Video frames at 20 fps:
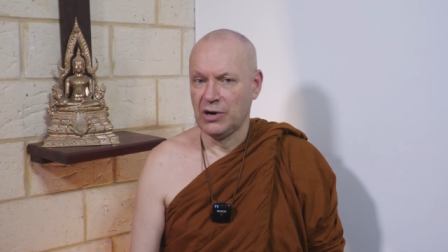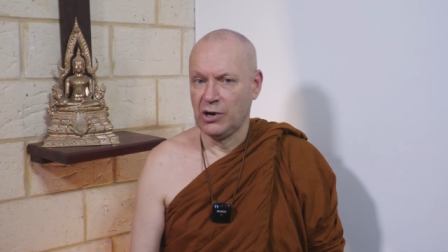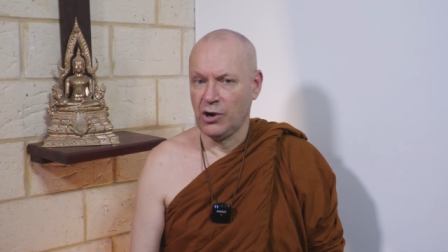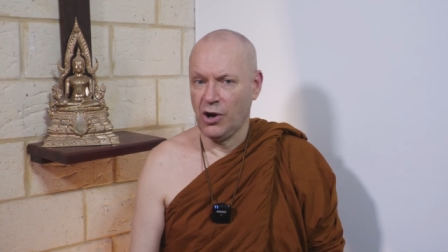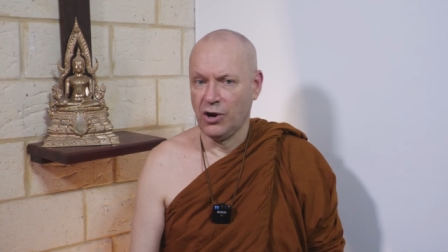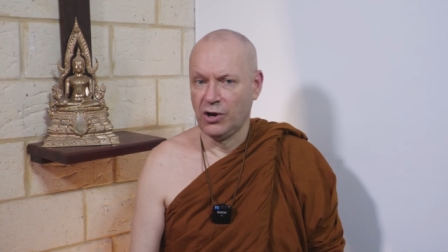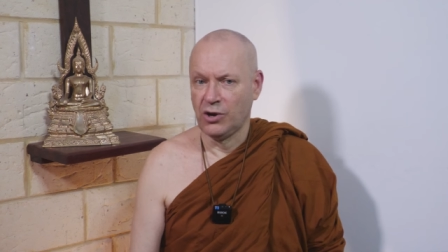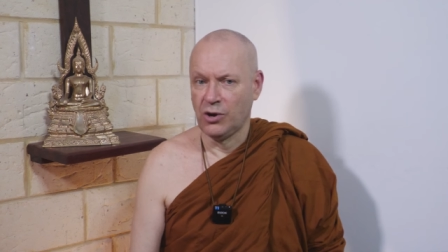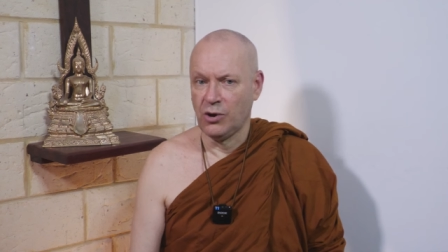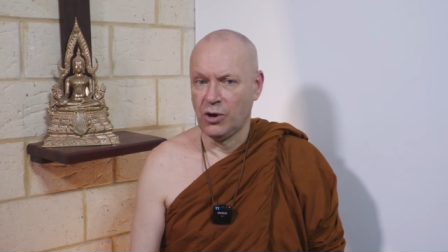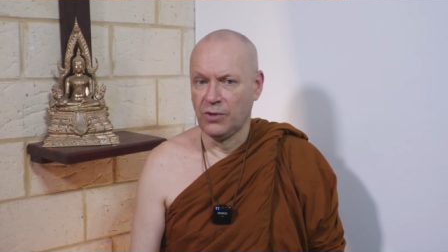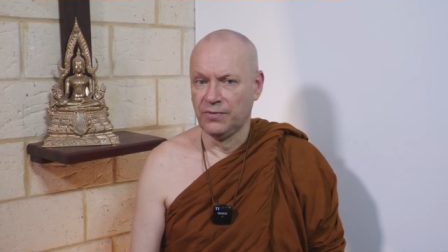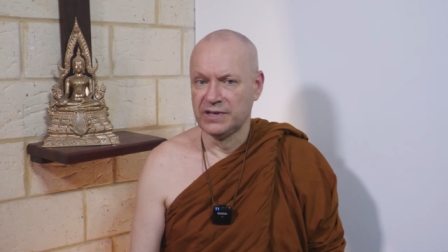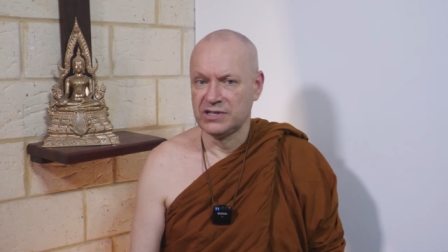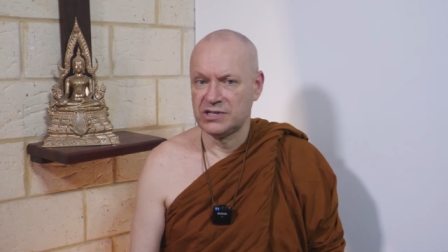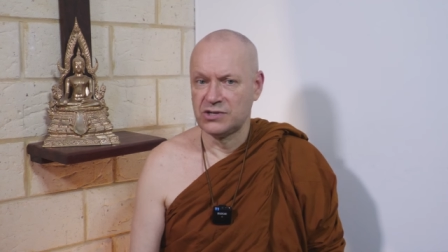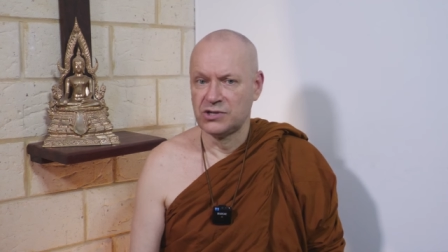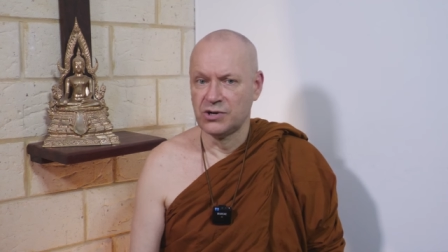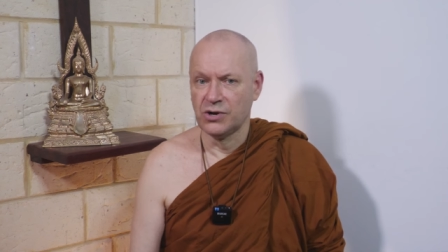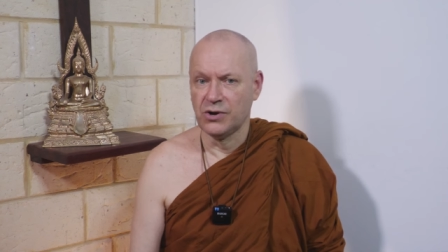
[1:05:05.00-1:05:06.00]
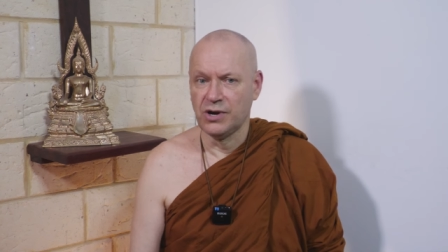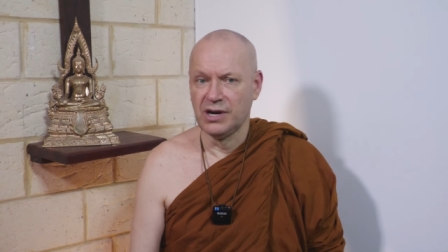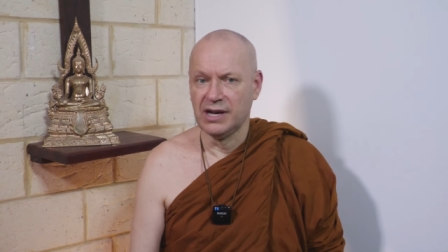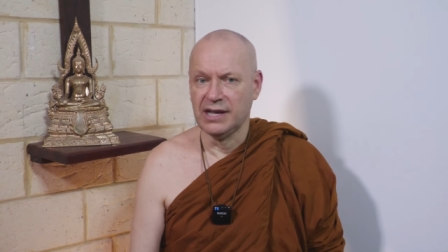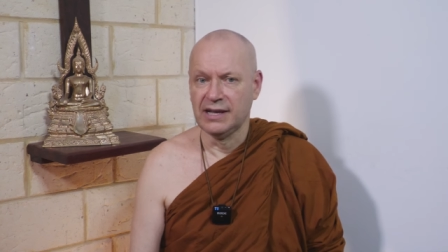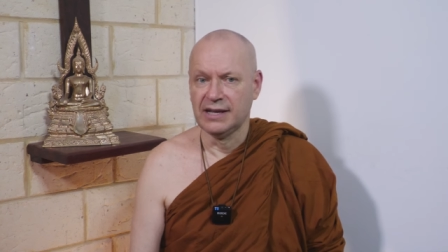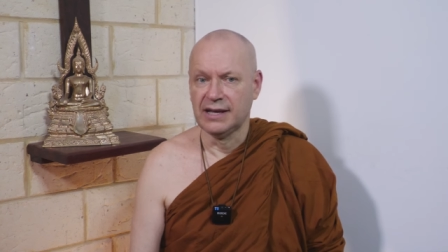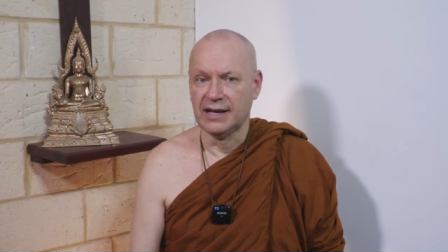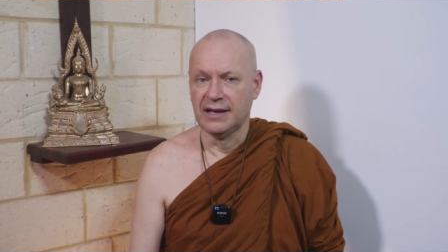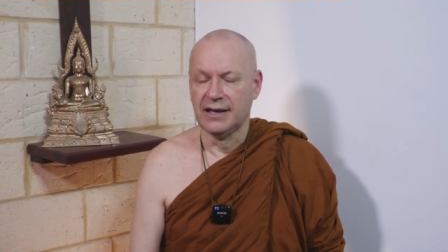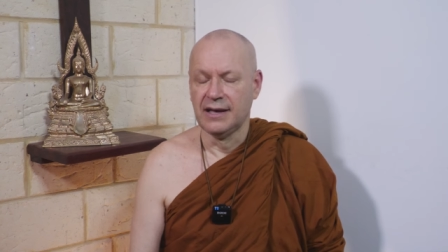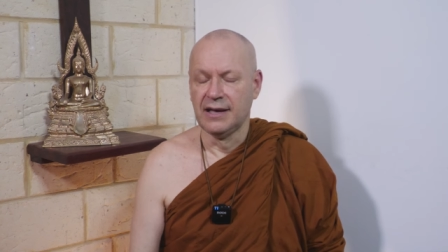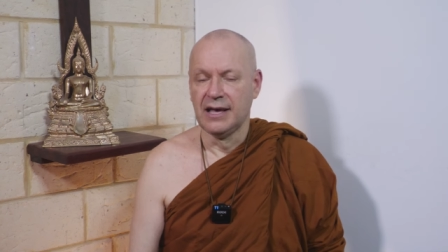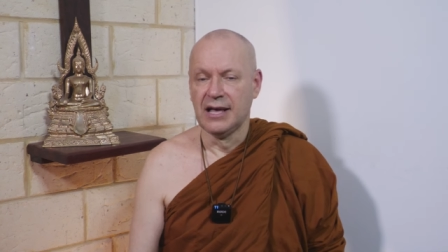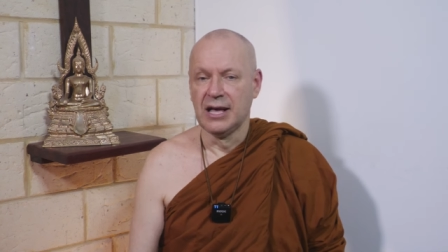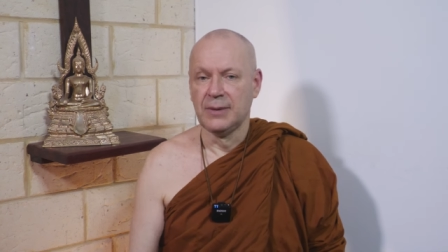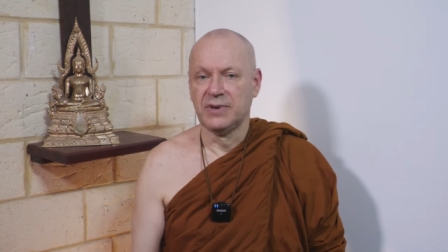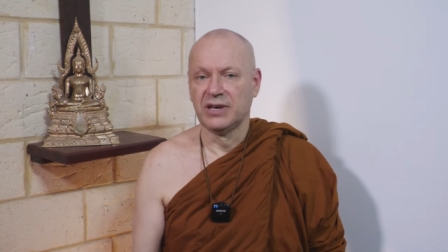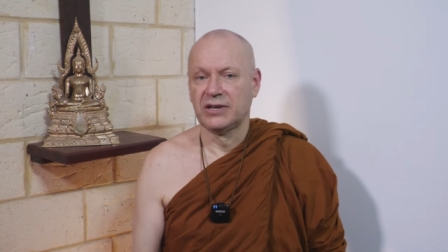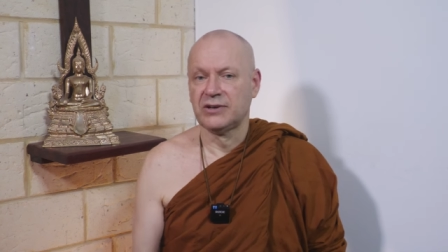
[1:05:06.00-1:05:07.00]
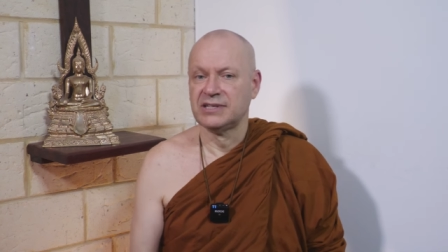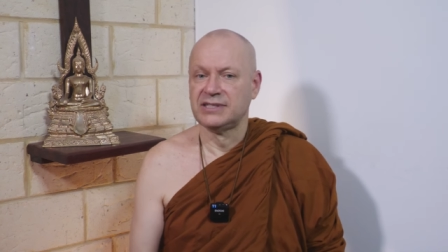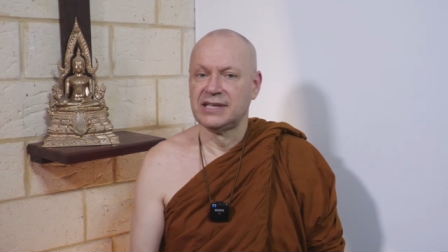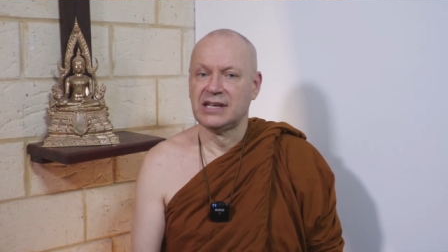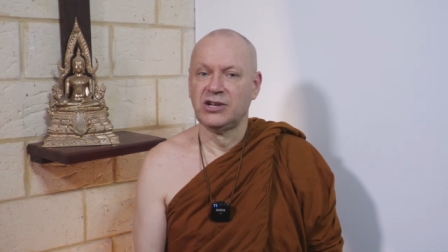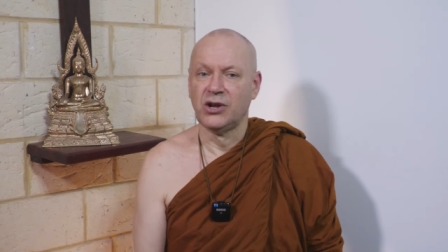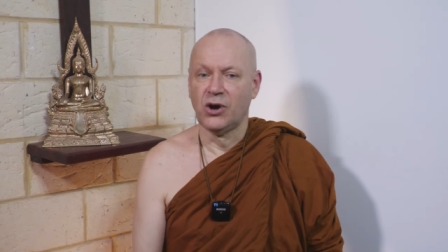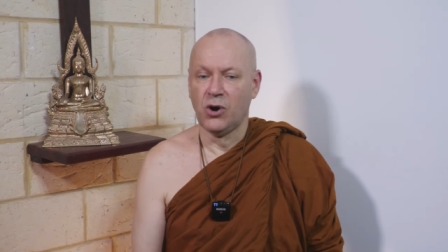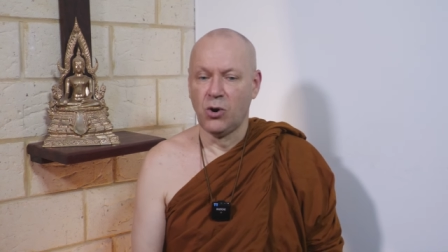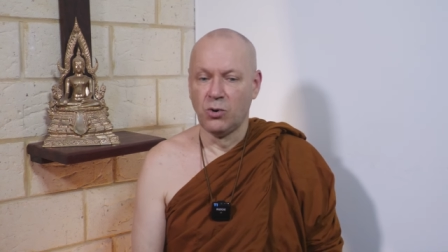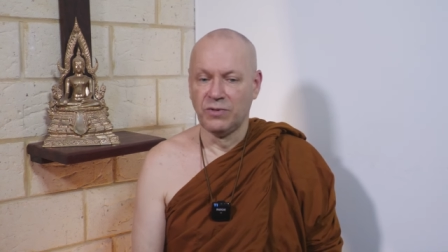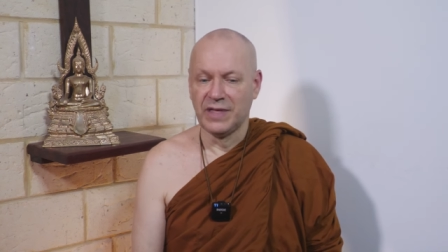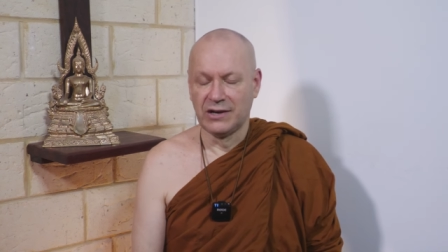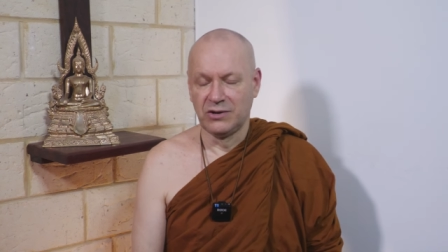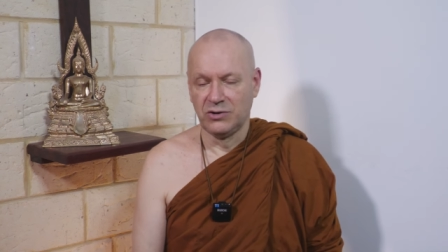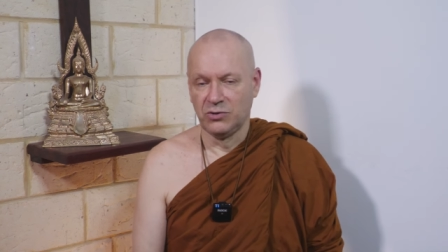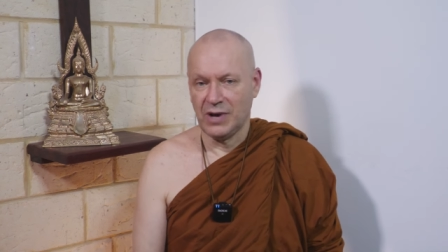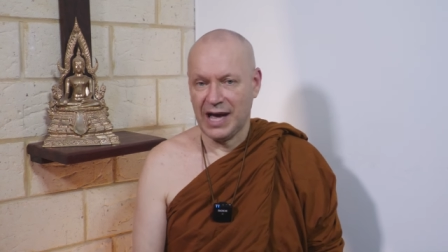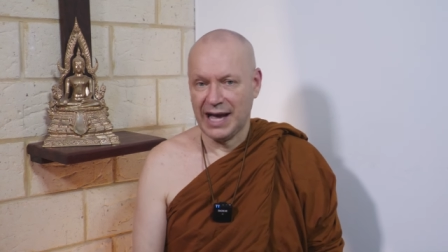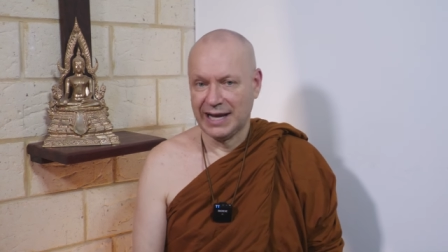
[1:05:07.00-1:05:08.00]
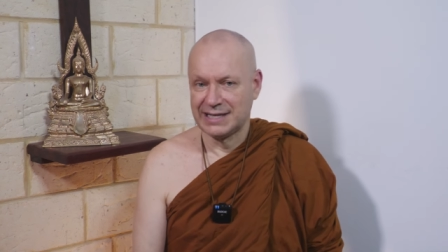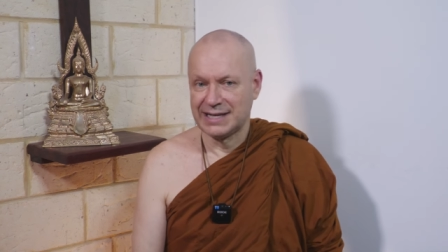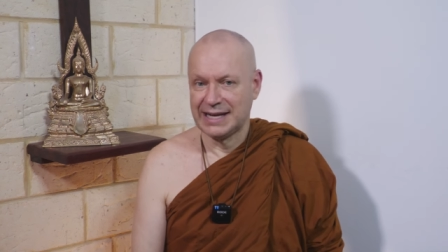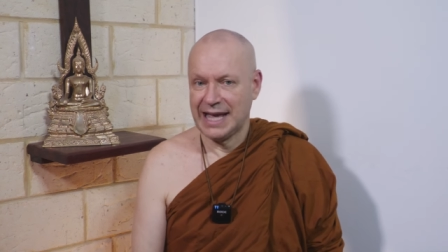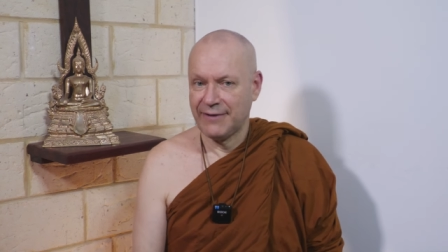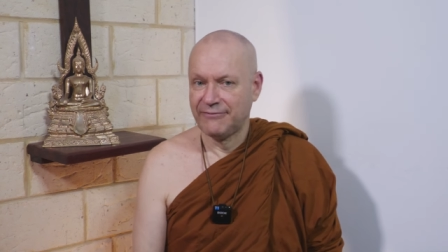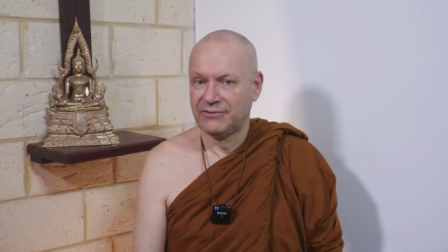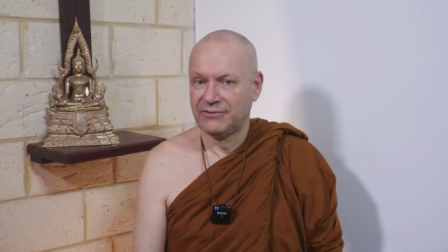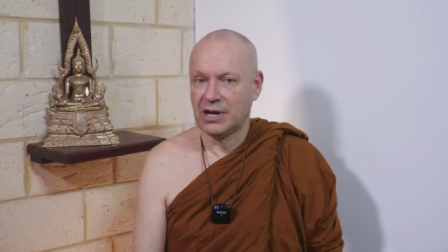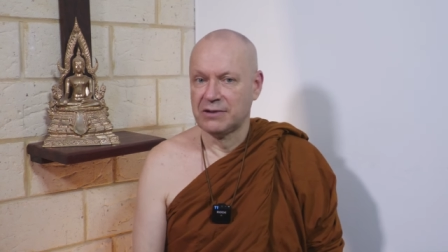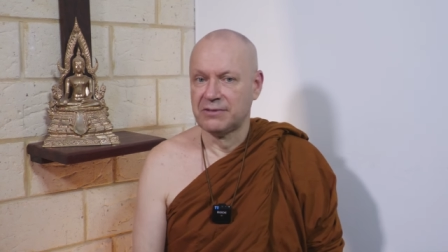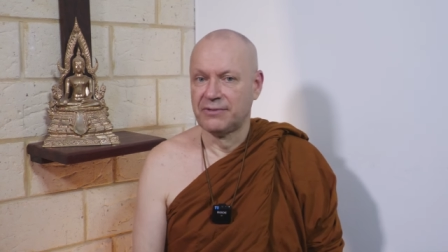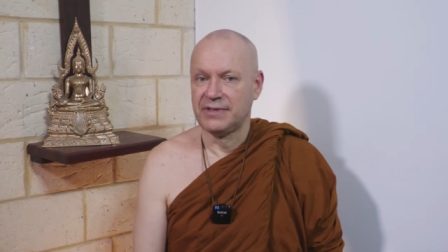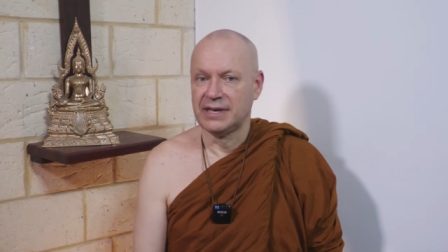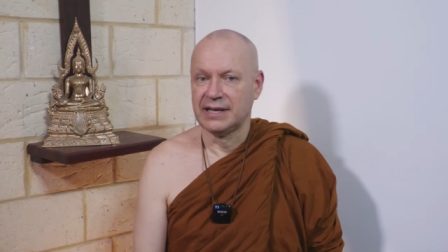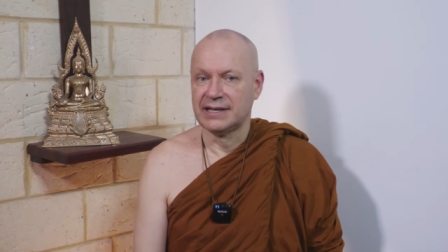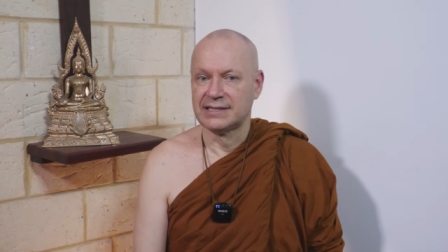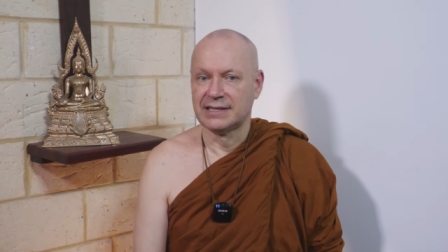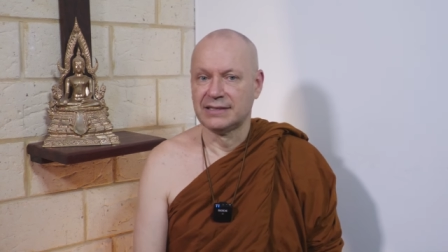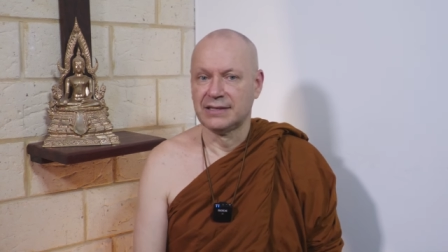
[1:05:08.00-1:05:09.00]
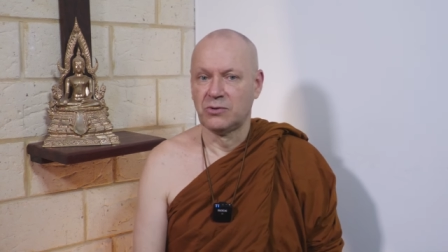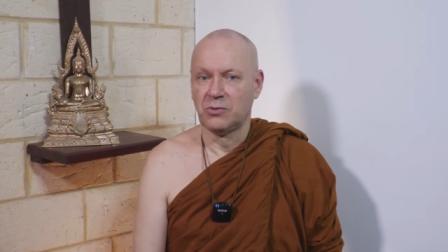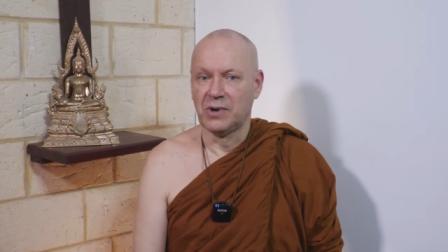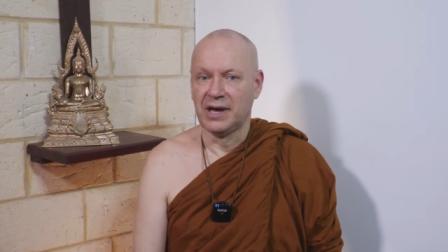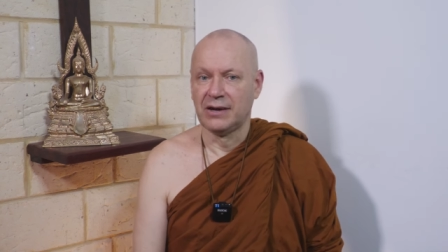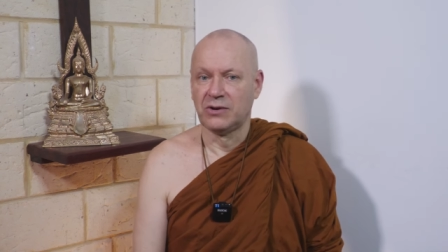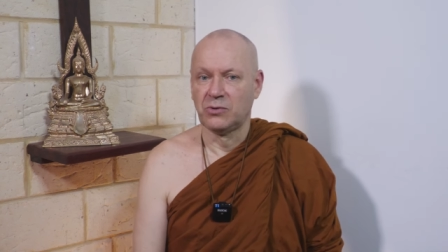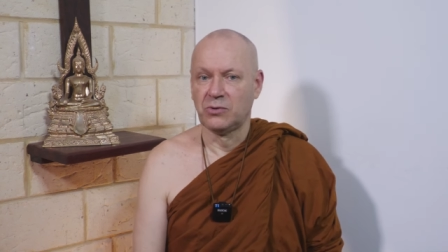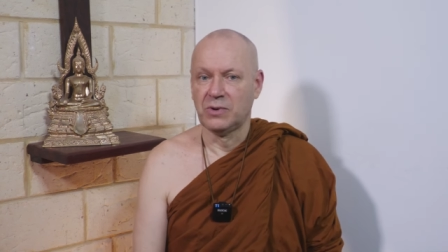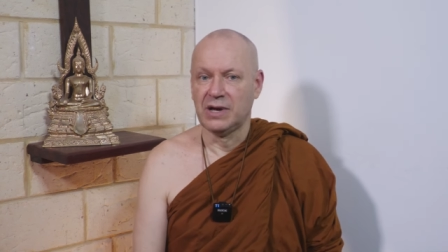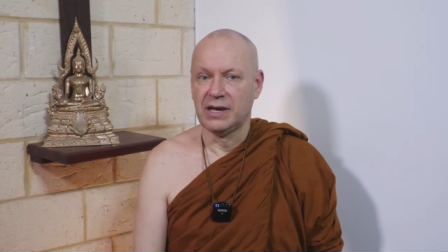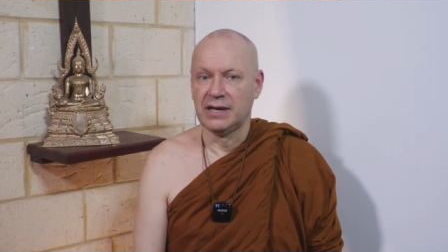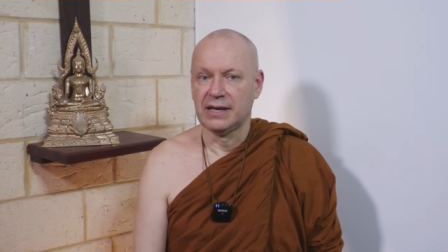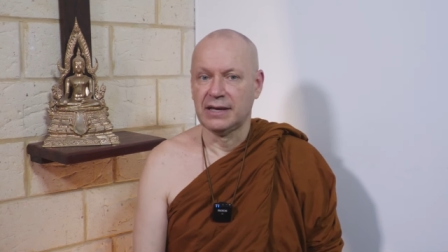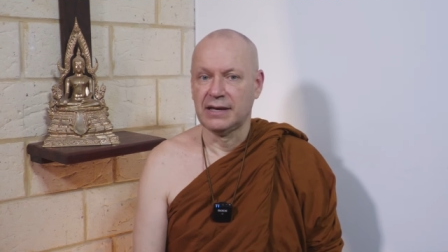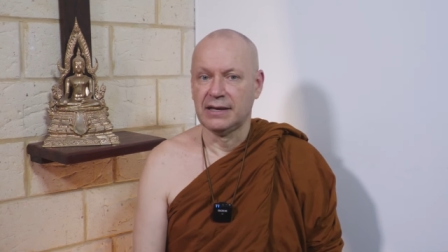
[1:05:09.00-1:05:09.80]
along on this journey because they know that you actually have done things in the right way.